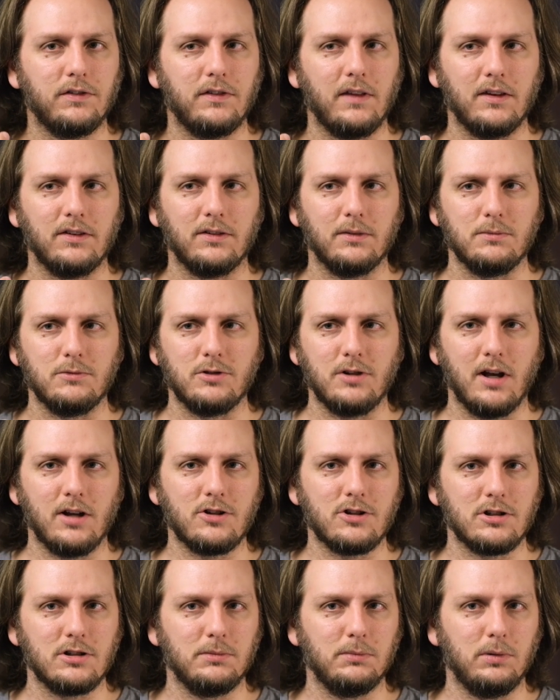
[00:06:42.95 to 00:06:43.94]
that's
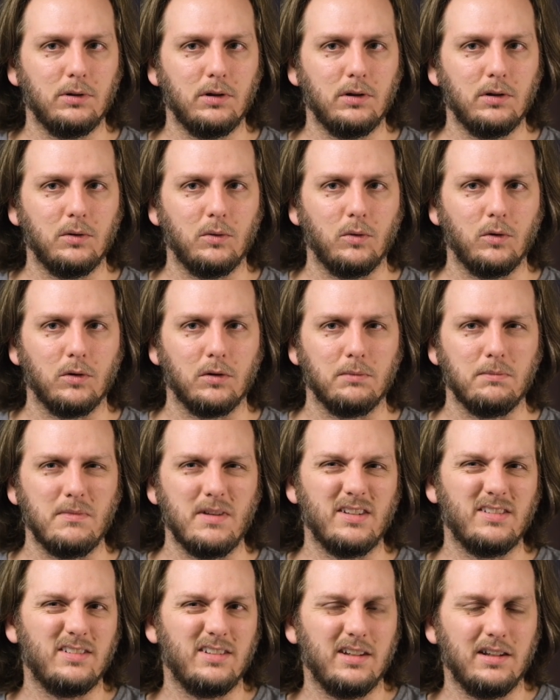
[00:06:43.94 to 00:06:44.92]
objectionable or
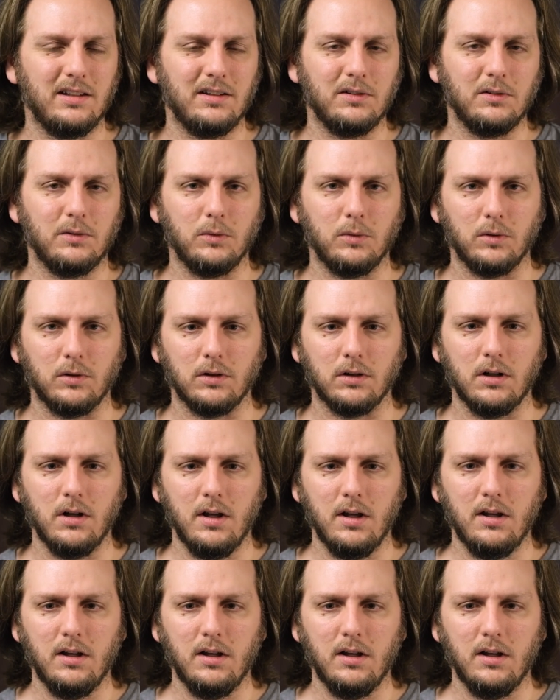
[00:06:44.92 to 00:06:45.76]
missing or